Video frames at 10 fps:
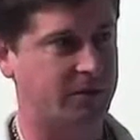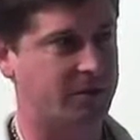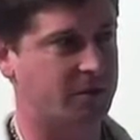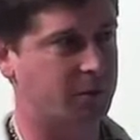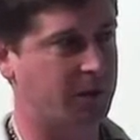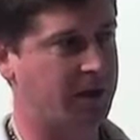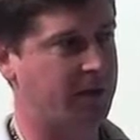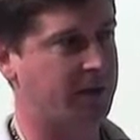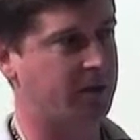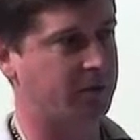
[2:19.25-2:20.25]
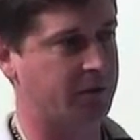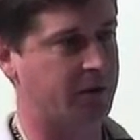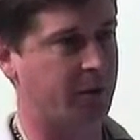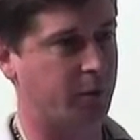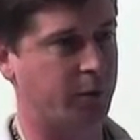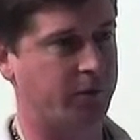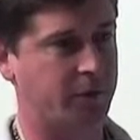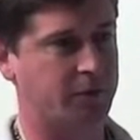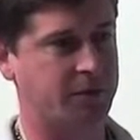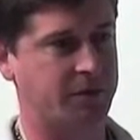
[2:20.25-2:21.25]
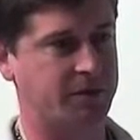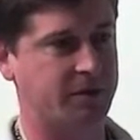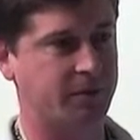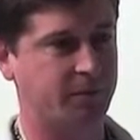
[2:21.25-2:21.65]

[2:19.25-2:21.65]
square of the number of users.